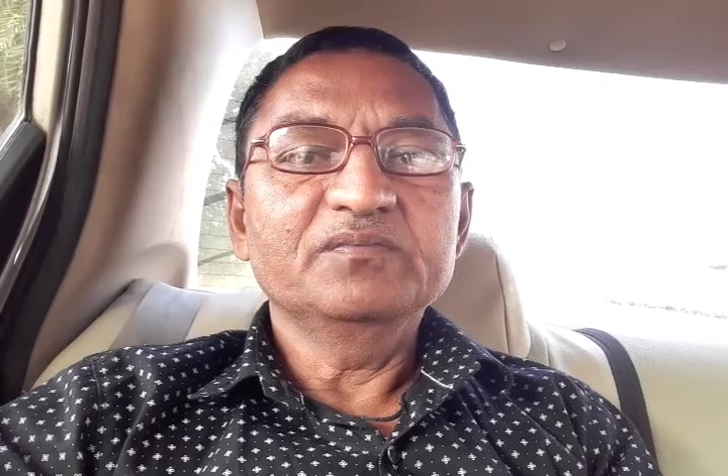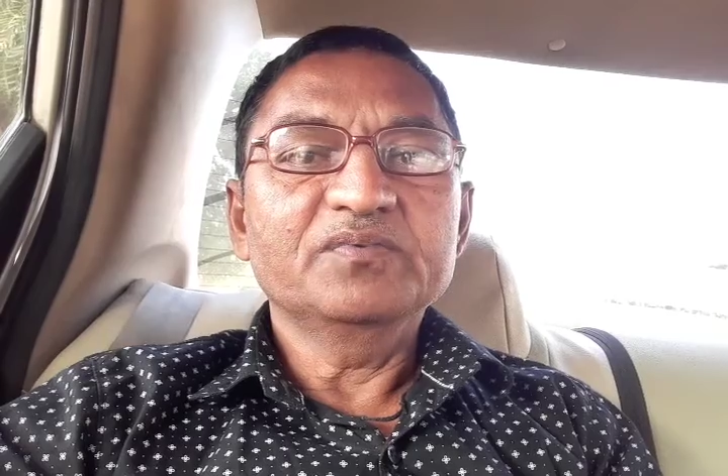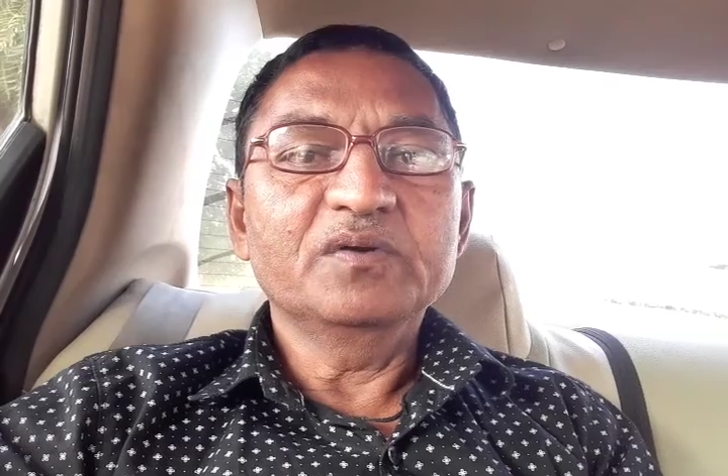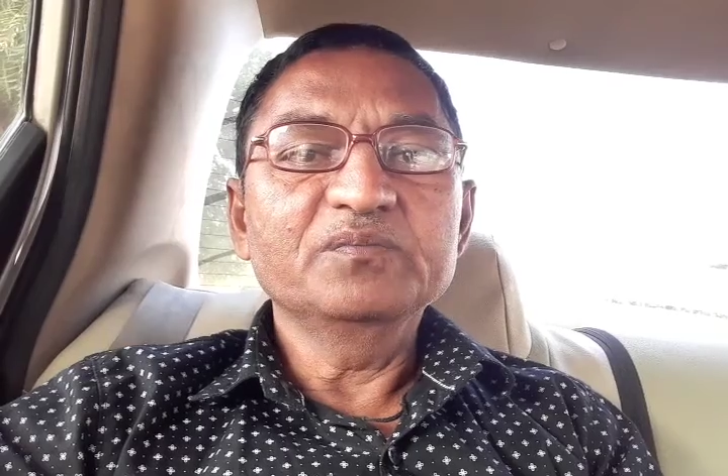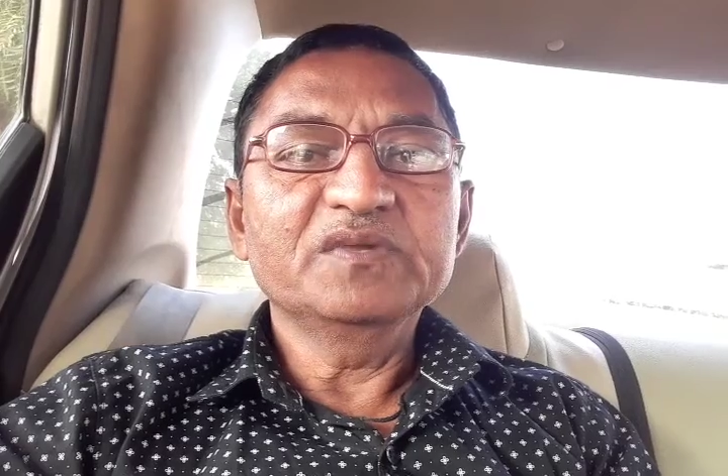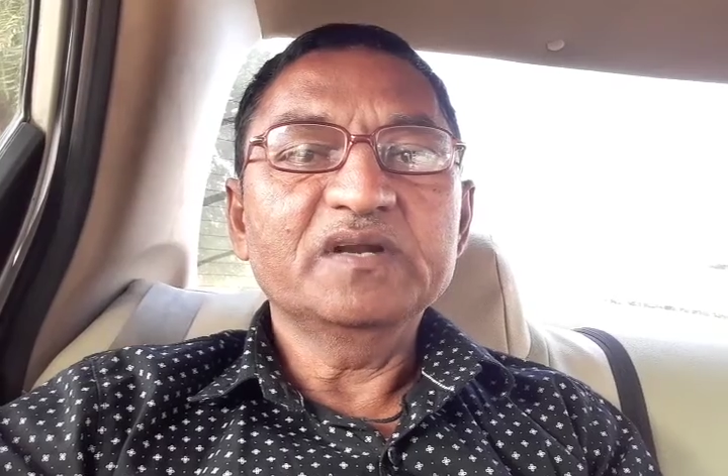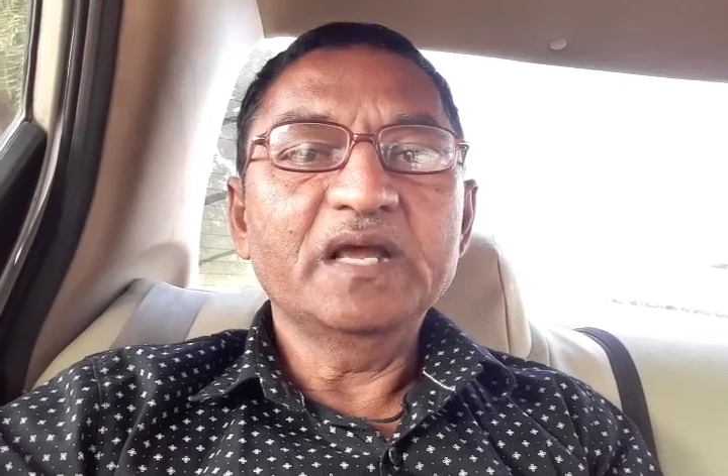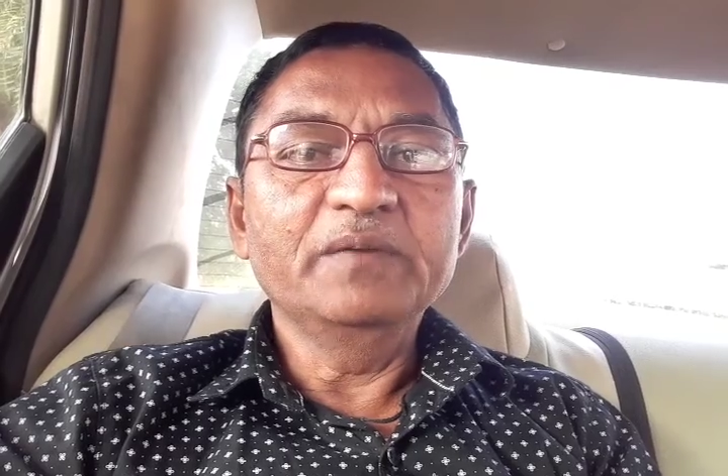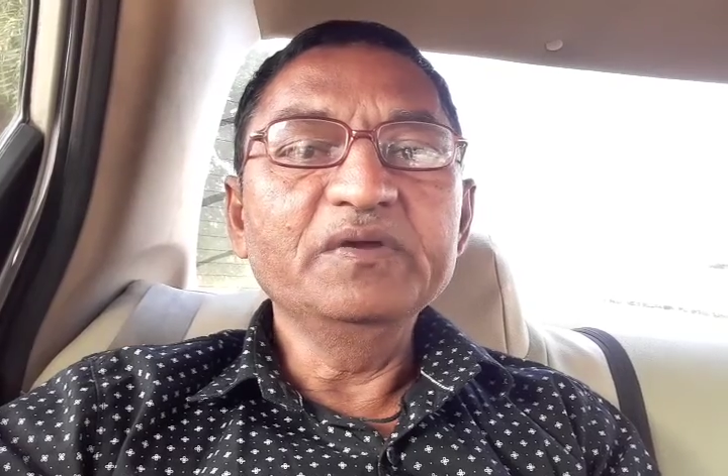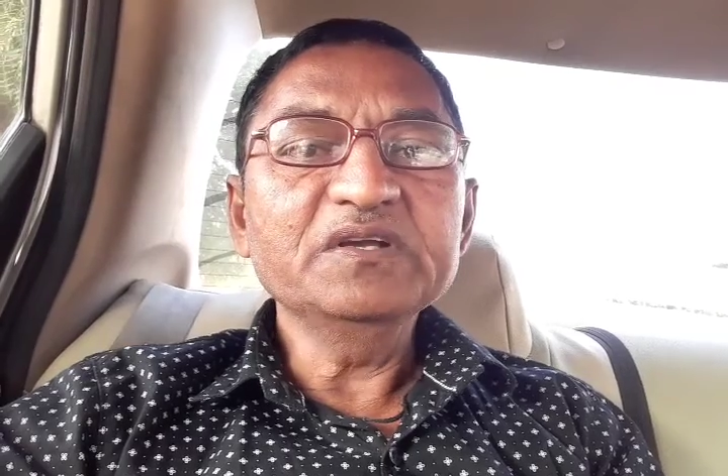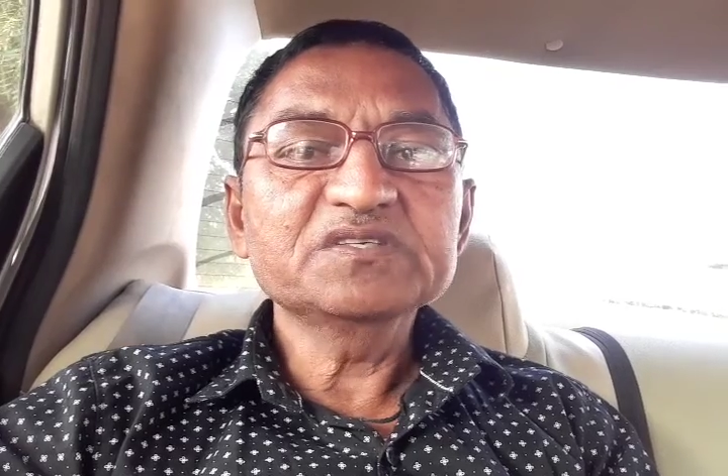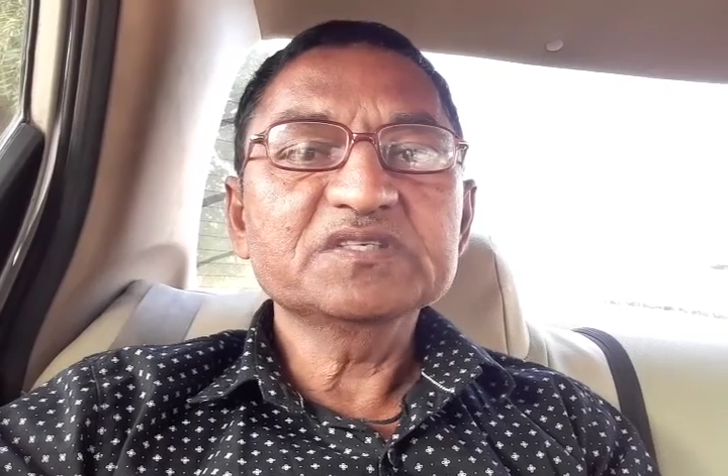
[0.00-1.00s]
from the
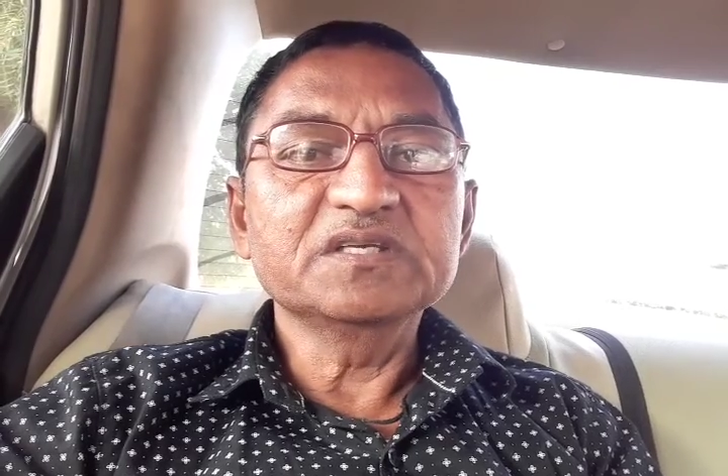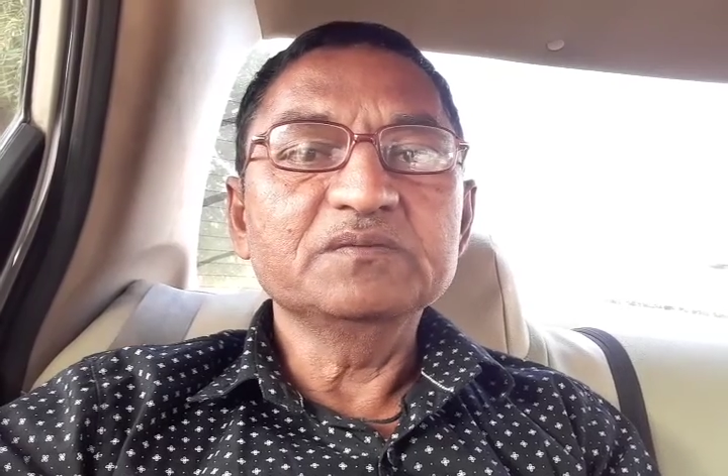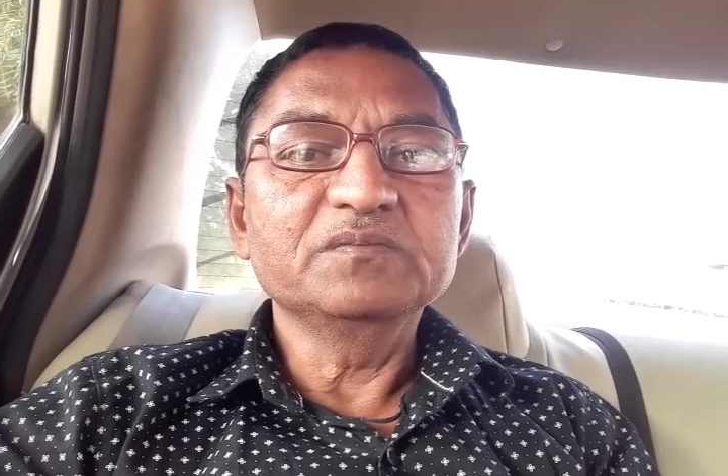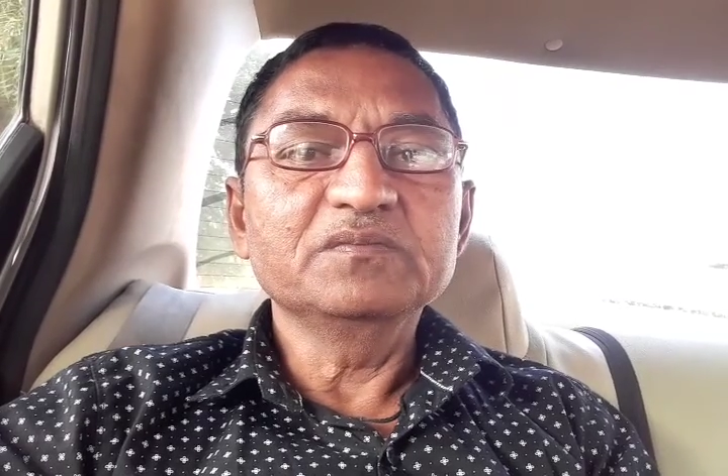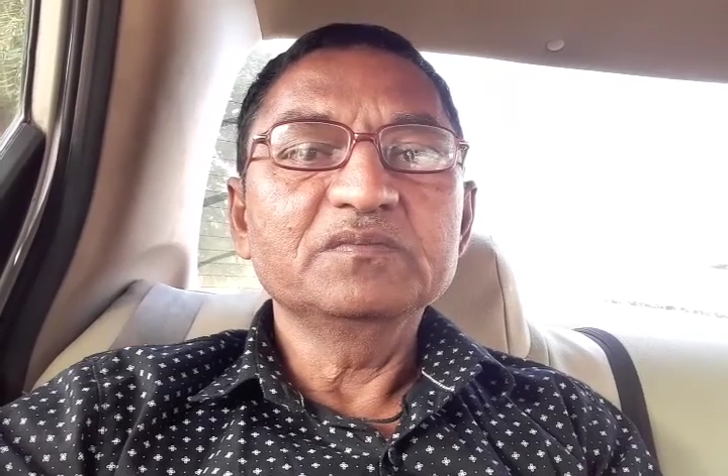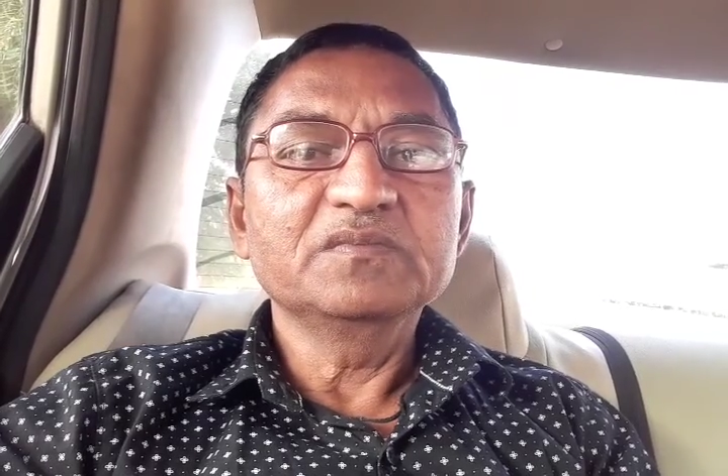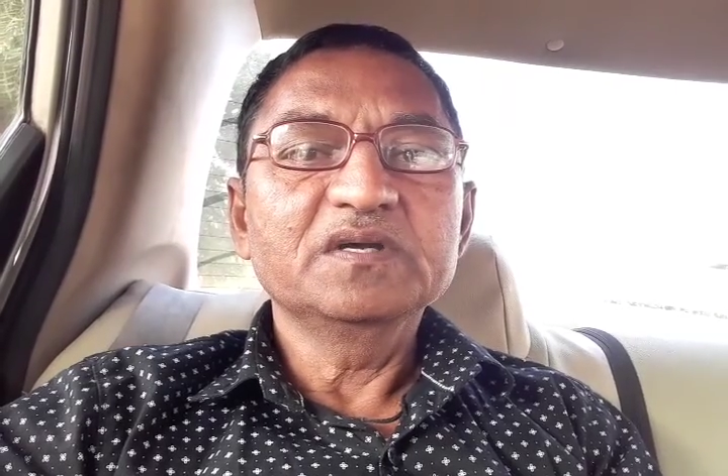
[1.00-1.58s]
rhyming scheme,